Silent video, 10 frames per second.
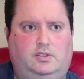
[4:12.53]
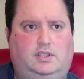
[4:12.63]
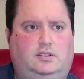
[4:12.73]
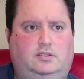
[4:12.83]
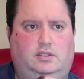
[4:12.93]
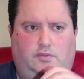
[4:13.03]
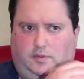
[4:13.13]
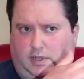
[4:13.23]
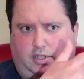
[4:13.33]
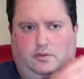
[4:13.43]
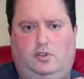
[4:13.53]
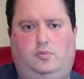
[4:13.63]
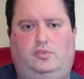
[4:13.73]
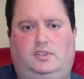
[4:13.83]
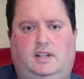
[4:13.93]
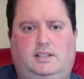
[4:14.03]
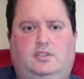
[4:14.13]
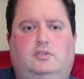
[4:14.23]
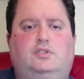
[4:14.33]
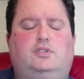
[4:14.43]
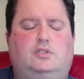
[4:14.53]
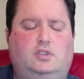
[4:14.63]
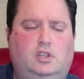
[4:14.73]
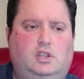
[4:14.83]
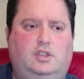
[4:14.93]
suddenly, especially with opera and classical, it just,